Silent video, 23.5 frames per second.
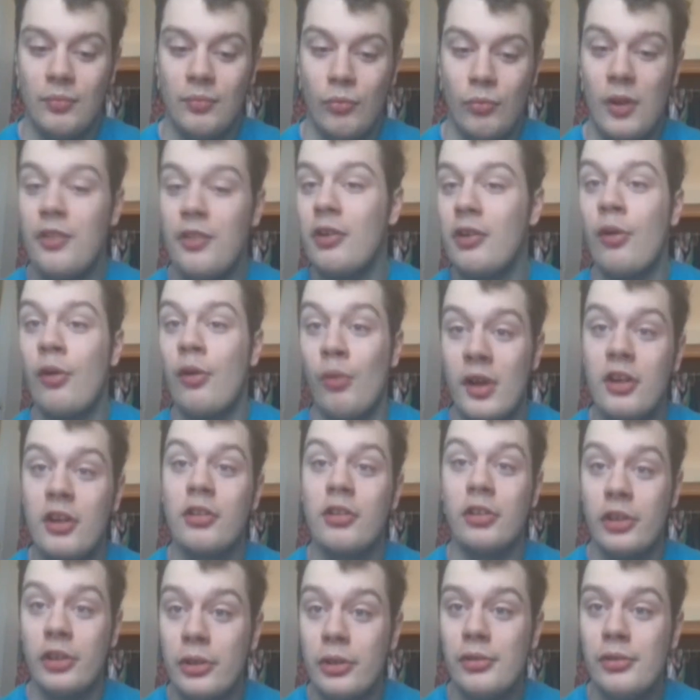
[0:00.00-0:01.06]
whether I win
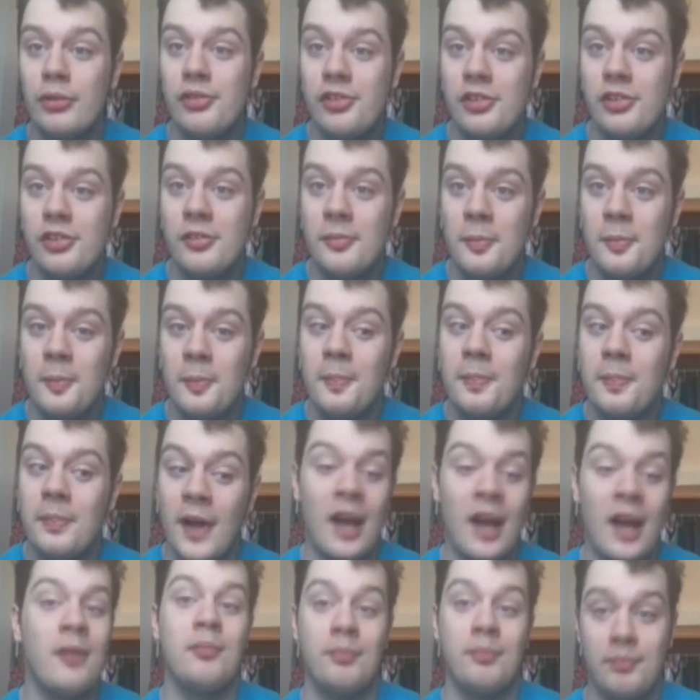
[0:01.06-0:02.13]
or lose,
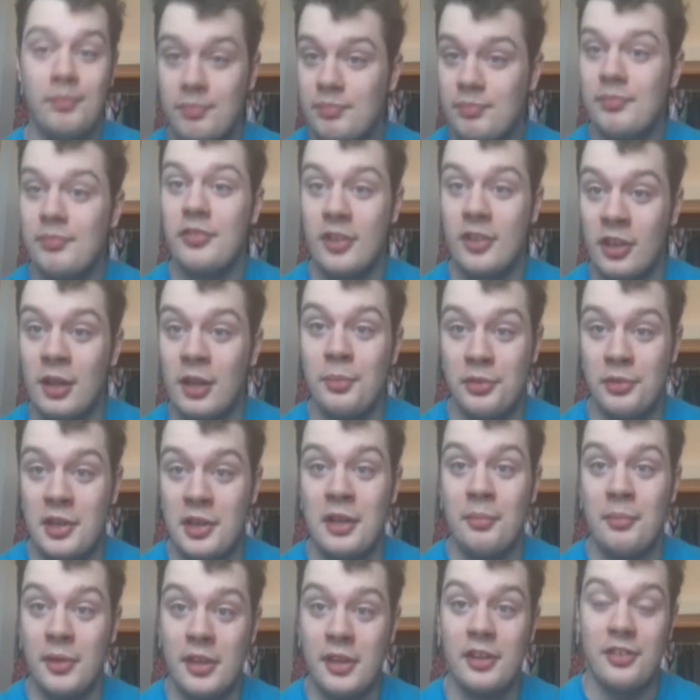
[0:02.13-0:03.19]
I'm still
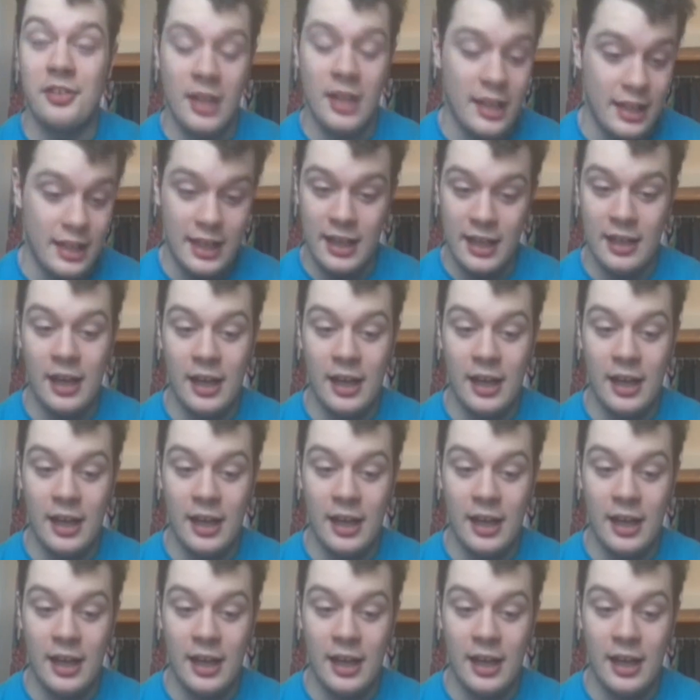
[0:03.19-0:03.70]
upset because I